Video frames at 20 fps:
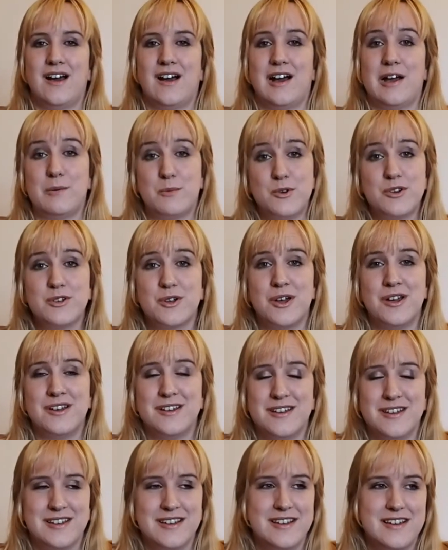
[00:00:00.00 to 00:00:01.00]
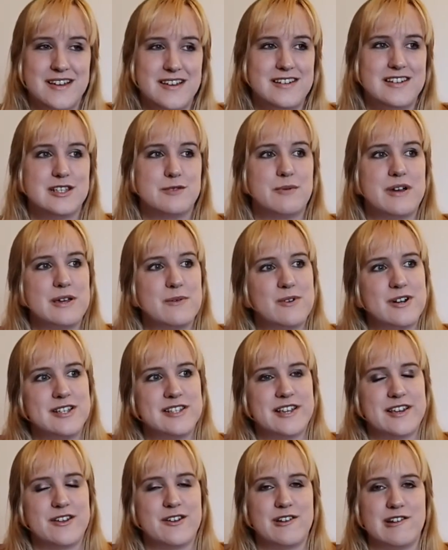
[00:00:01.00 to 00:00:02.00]
I would, despite what I
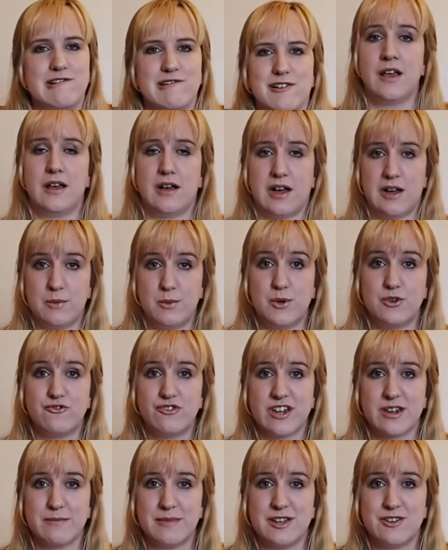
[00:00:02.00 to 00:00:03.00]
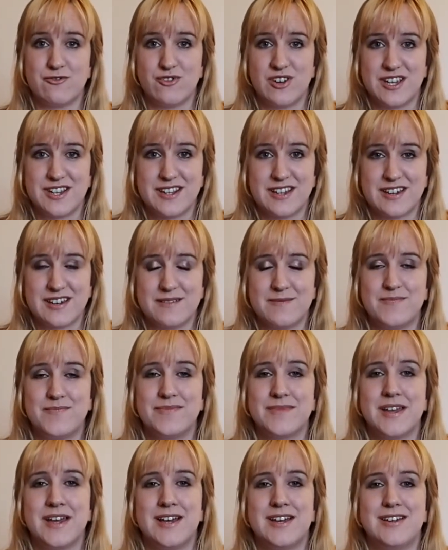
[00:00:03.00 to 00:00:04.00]
said earlier, I would recommend reading it
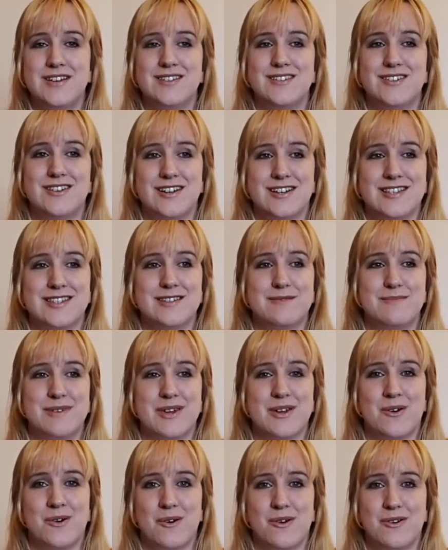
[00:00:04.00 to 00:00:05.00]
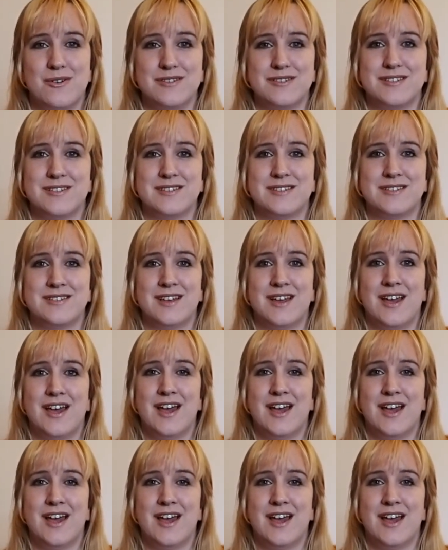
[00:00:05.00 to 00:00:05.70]
just because